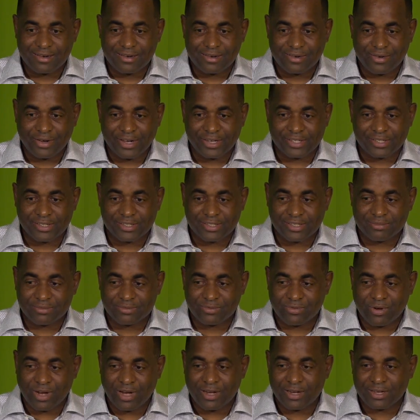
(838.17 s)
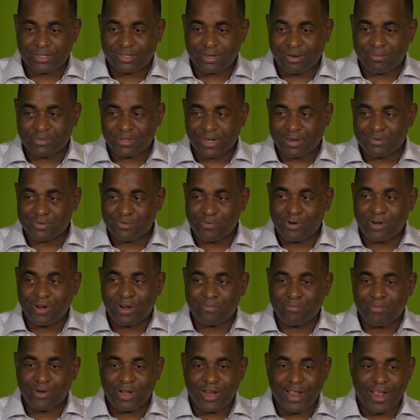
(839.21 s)
criticisms really sometimes will
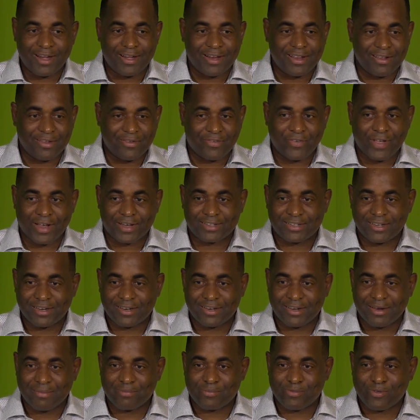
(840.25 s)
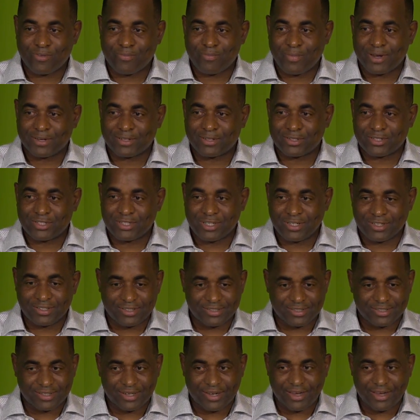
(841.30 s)
not bring any effective improvement or change.